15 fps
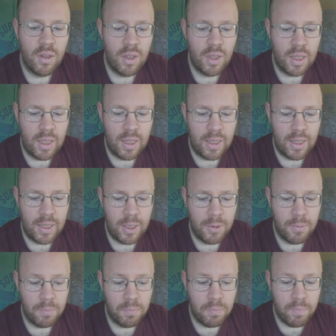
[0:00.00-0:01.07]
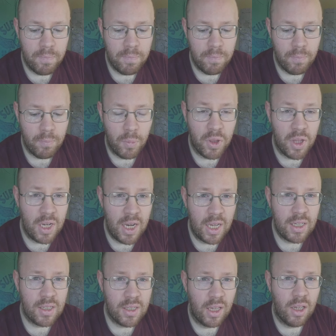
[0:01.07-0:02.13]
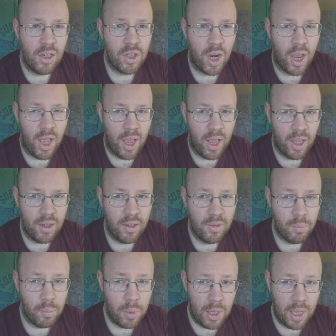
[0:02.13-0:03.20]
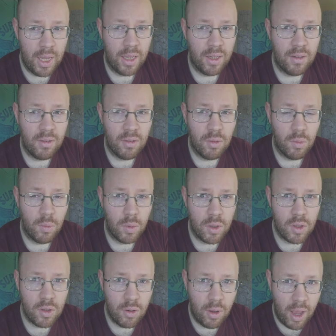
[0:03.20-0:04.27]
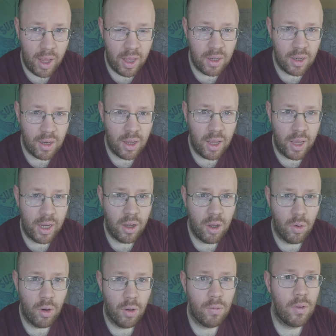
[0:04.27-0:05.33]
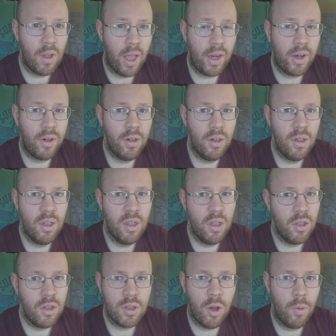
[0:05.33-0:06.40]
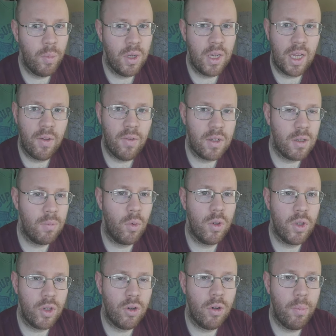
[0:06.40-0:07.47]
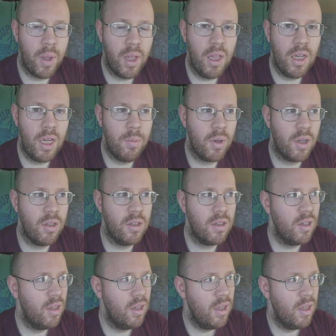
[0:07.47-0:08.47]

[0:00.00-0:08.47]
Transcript: But the next stage I had planned was to add a coat of lacquer, just hoping to give it some more durability, because